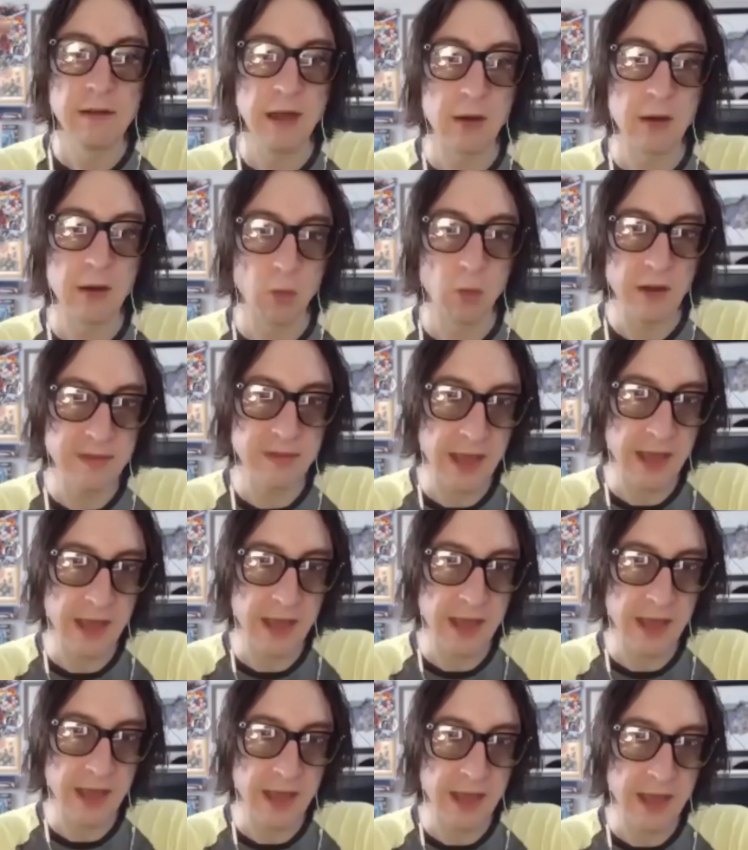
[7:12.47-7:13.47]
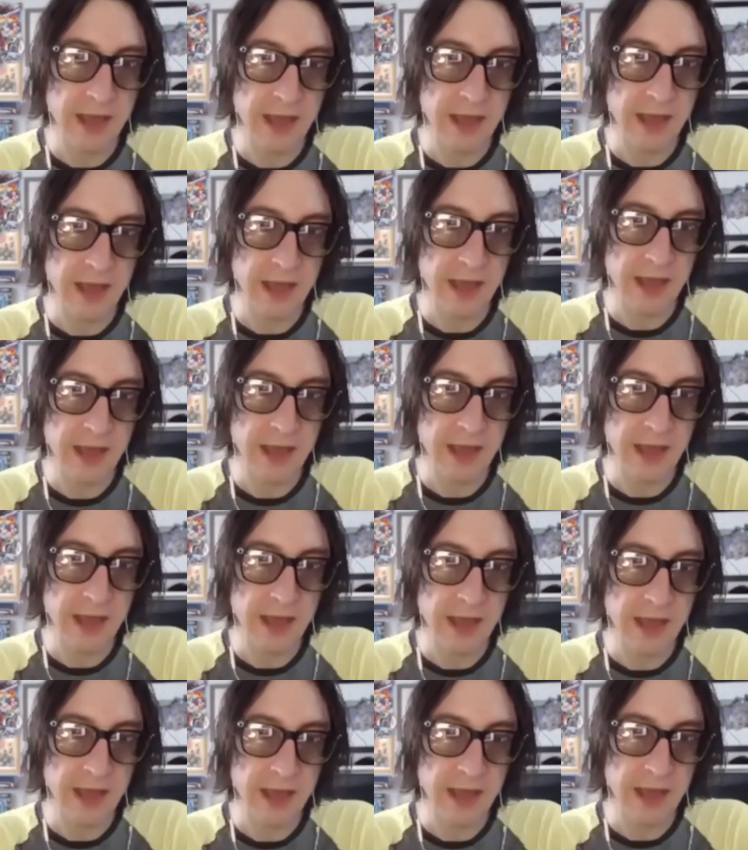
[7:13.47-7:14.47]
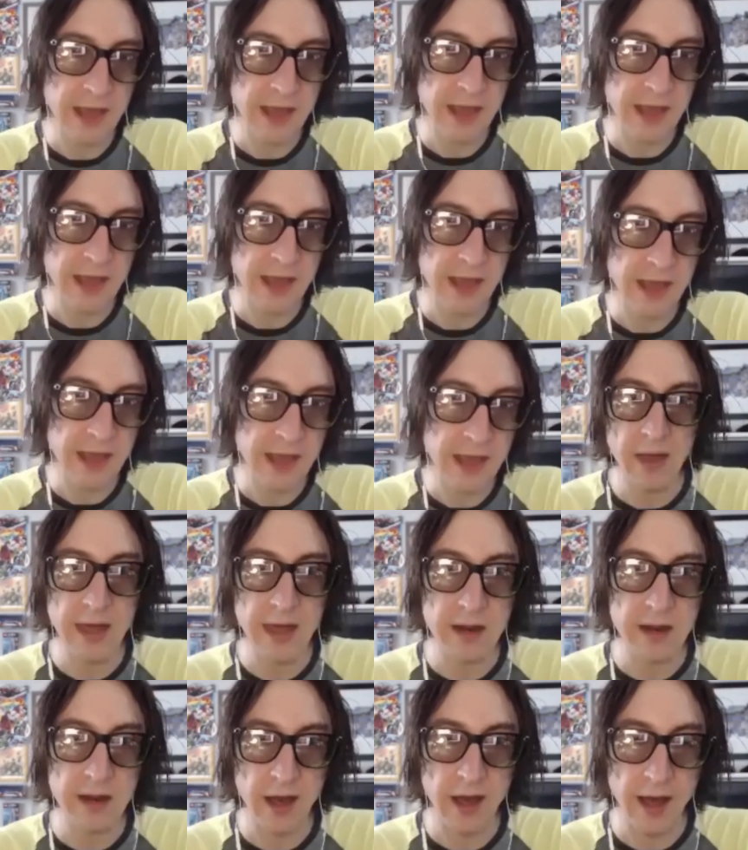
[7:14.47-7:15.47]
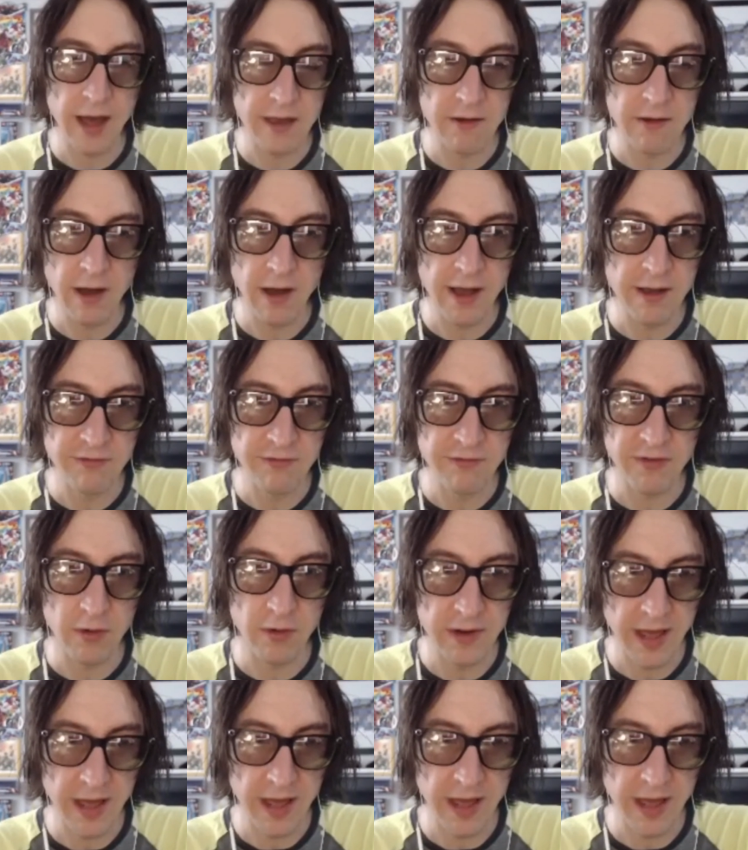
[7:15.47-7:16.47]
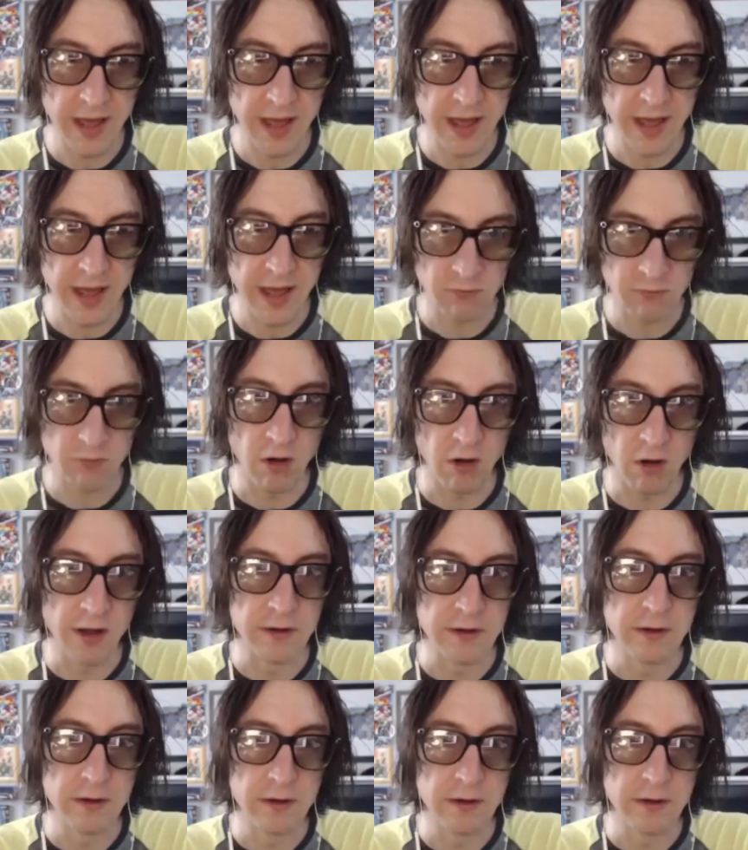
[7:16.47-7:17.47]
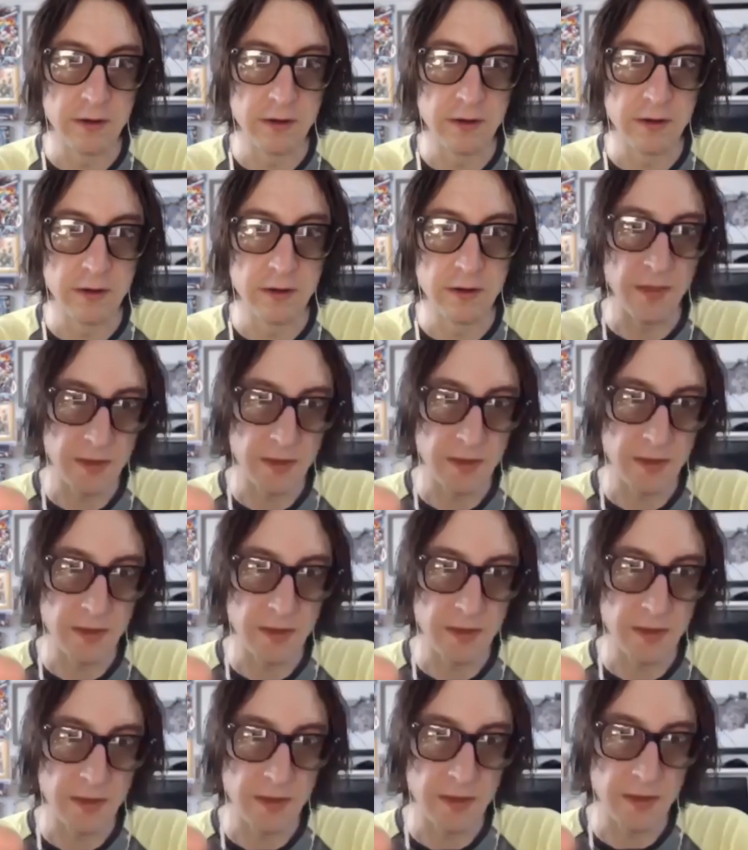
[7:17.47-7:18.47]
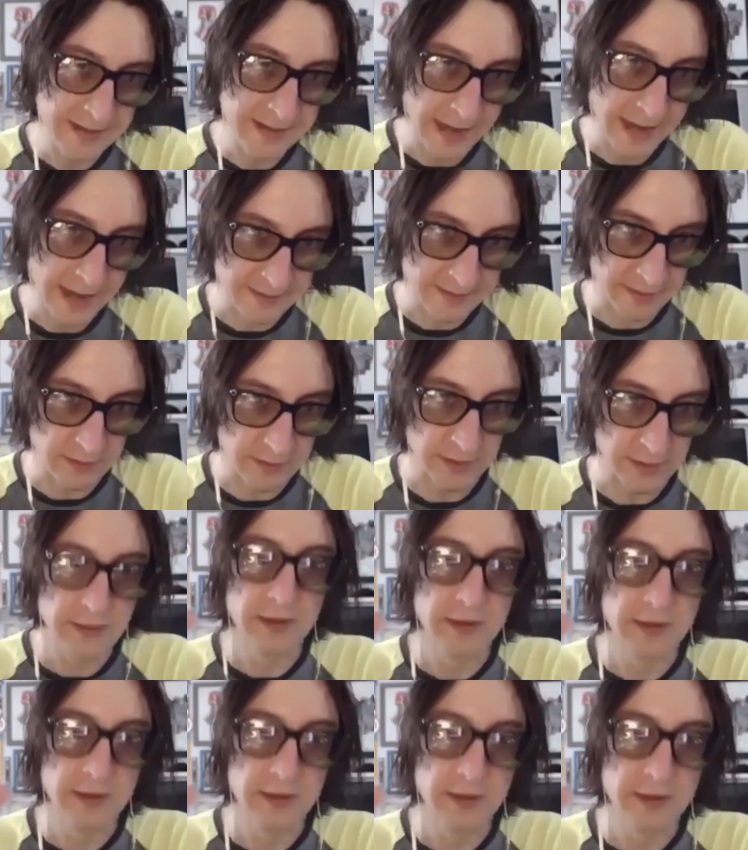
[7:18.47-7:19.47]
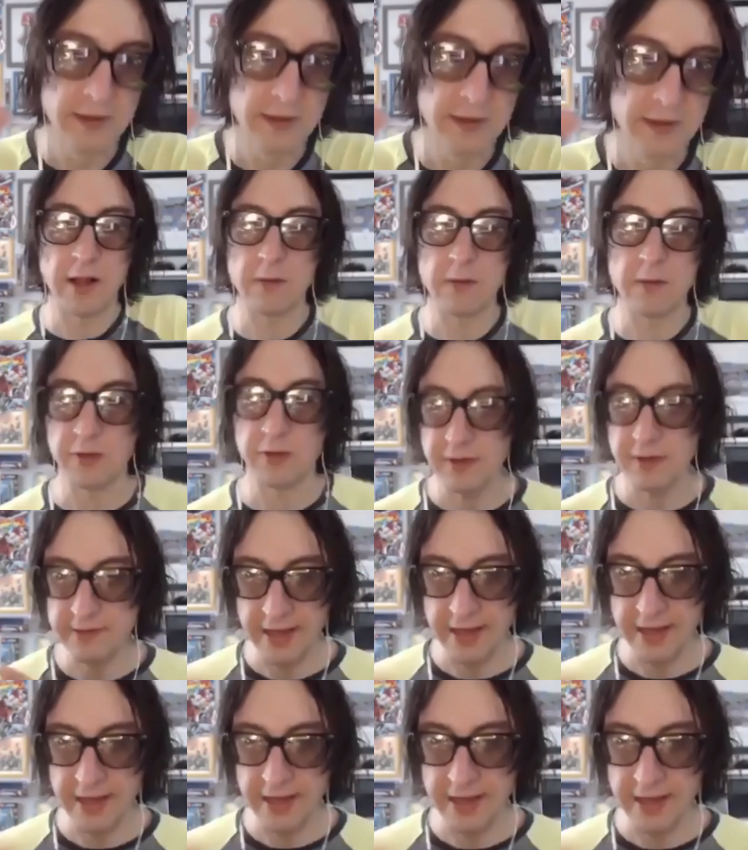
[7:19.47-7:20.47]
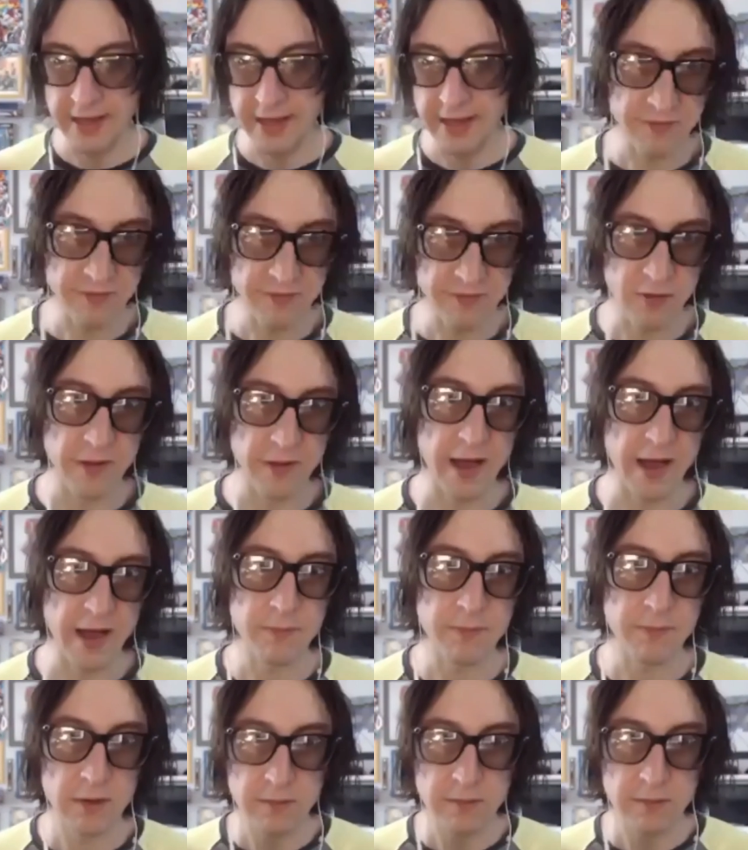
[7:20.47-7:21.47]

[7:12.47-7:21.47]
And what that does is allows iPad and iPhone apps to run on the Mac technically. So developers can take their iPhone app,